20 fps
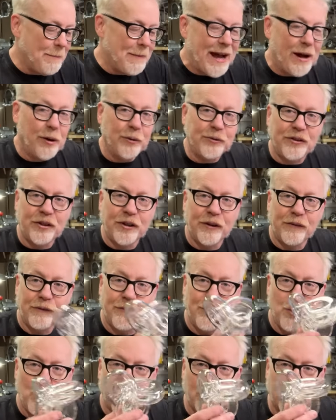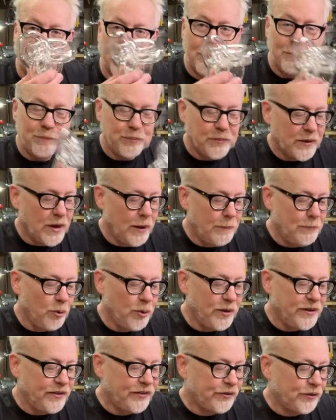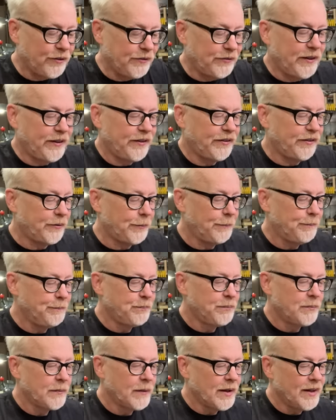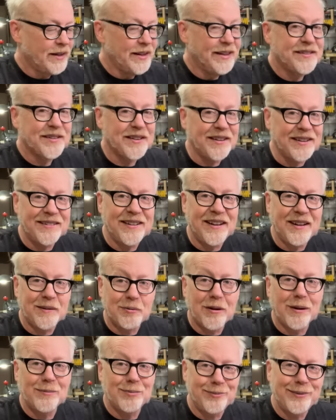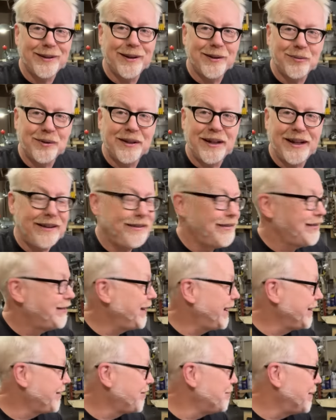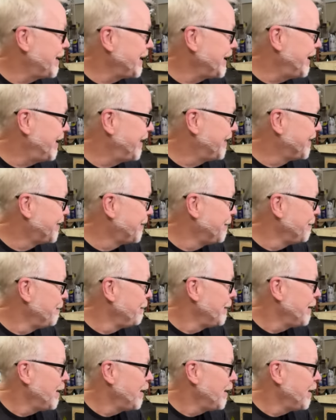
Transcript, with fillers: mount for a Boy's surface. It's going to take probably three days. That's my guess.